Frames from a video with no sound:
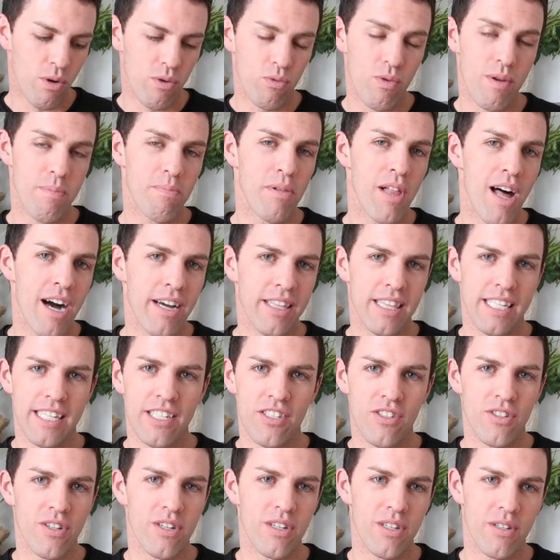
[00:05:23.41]
when we block
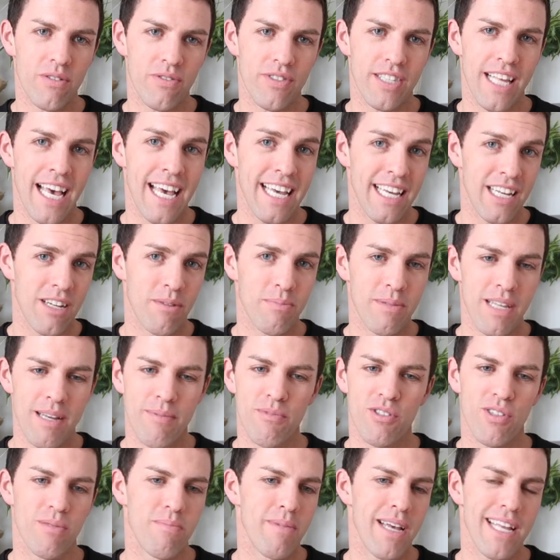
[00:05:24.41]
these nerves, that helped
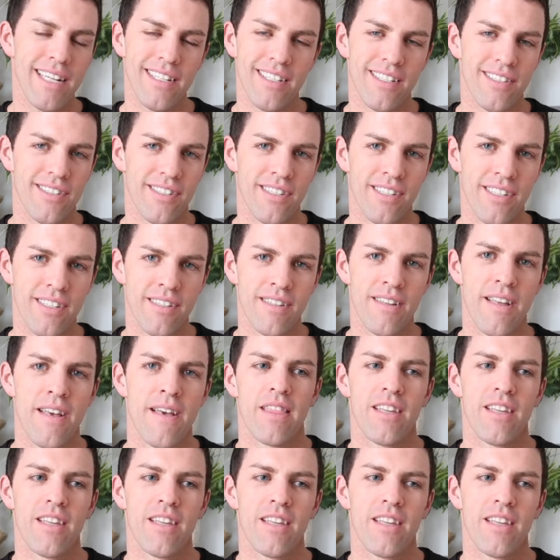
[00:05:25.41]
them tremendously.